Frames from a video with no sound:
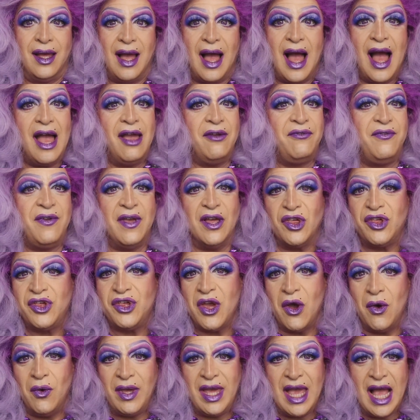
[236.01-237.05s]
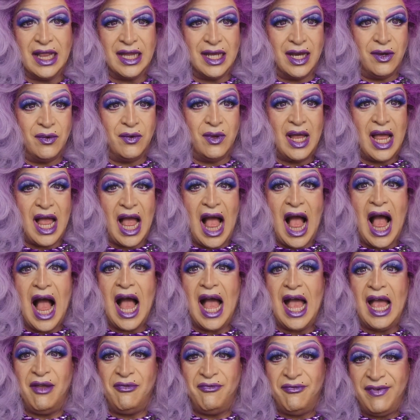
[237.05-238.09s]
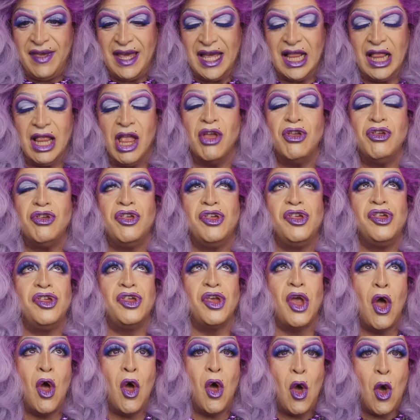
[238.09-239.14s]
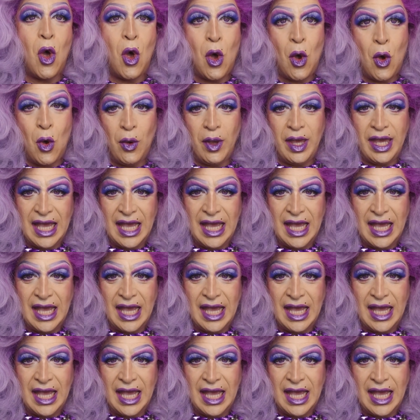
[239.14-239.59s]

I feel so yellow. I feel so